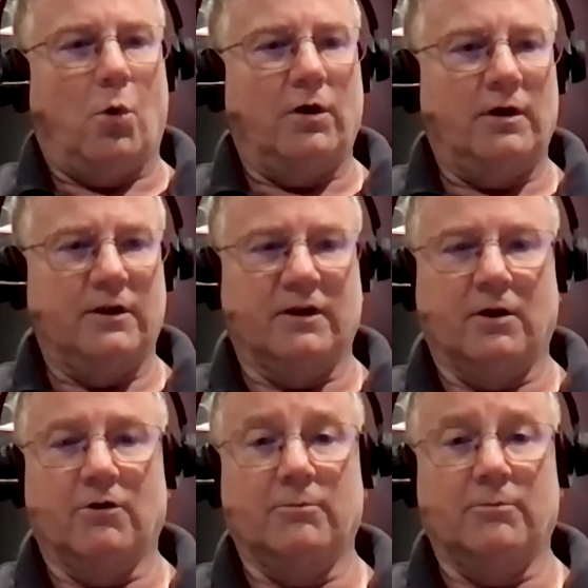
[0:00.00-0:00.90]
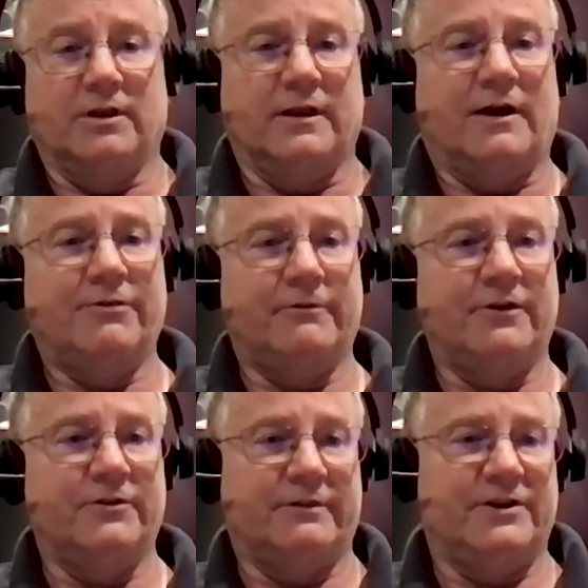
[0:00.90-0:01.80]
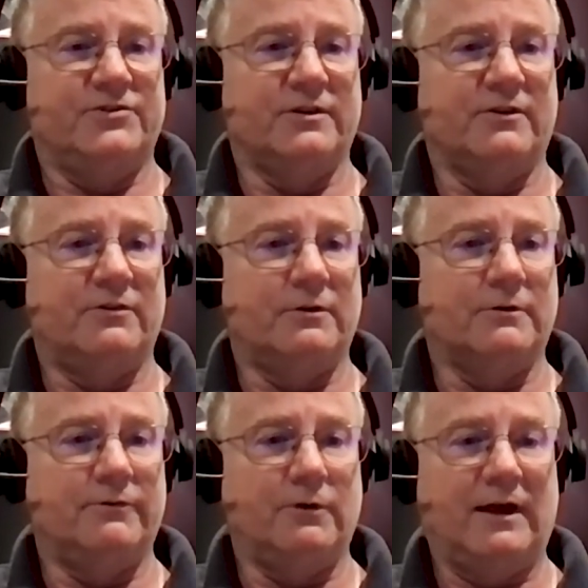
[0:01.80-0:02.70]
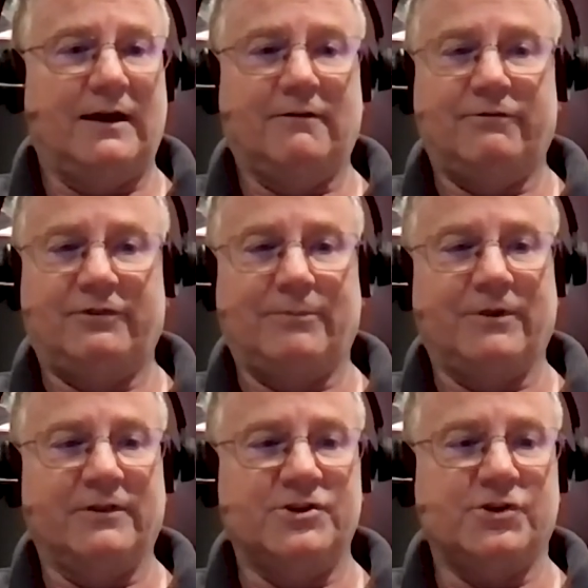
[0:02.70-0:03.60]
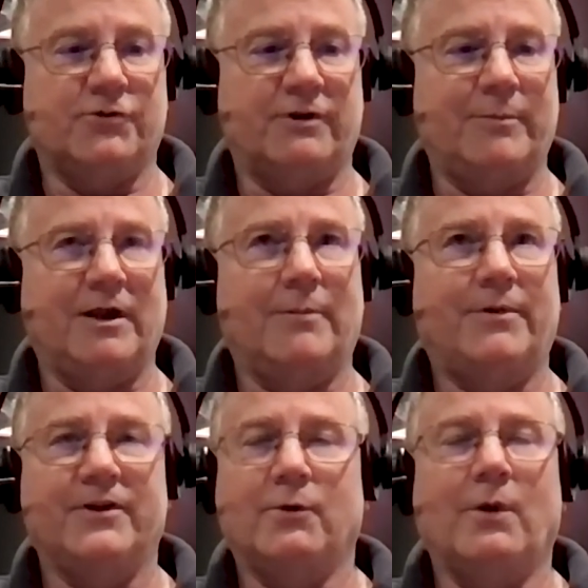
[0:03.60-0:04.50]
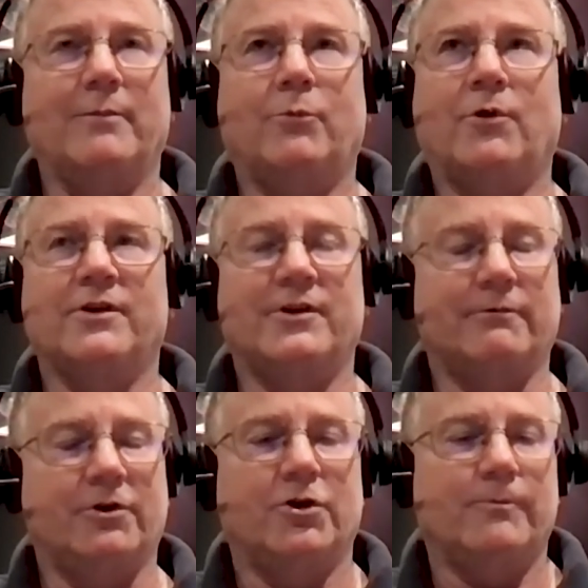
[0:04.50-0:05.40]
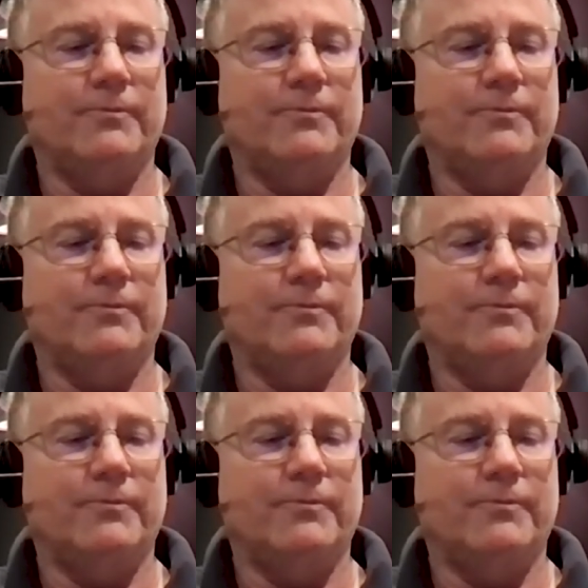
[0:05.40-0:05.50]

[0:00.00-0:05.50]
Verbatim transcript: Or you can go completely off the reservation. So if you have something that you're dreaming up on your whiteboard in your